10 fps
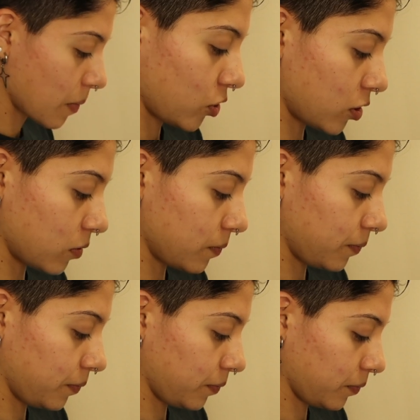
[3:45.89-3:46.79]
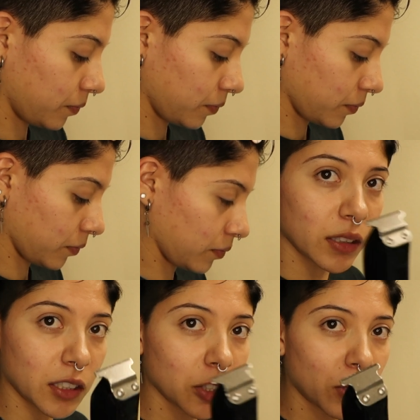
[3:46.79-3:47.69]
So
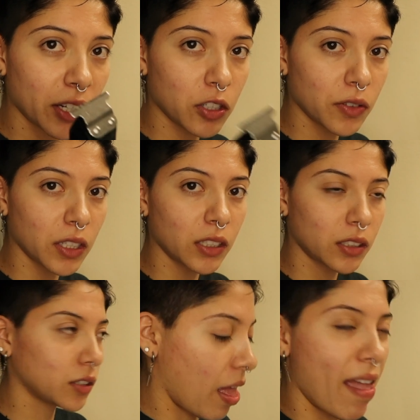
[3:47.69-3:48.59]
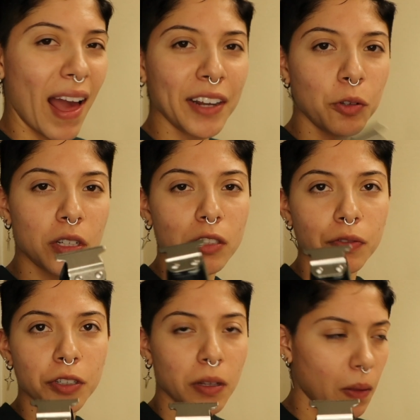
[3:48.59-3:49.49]
this is what I use for this. And I do this
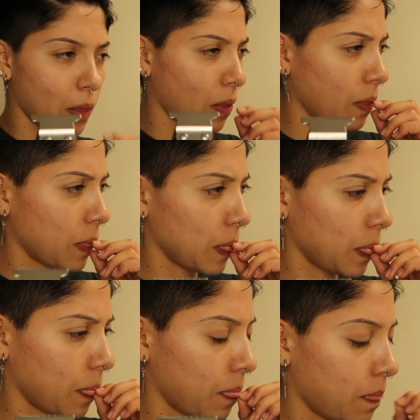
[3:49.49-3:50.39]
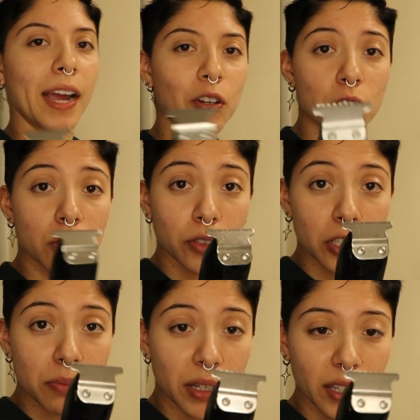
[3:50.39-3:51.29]

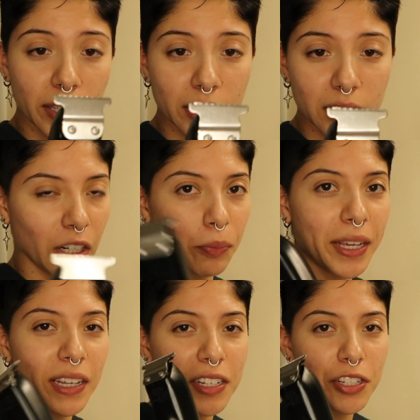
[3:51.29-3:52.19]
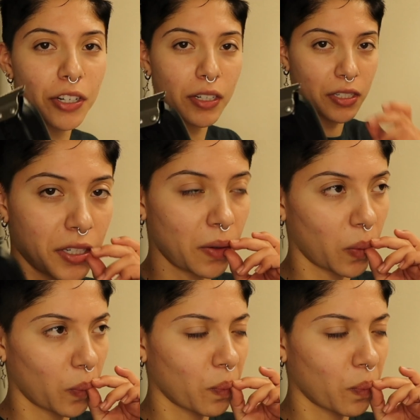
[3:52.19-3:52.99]
first because it'll make it easier to see.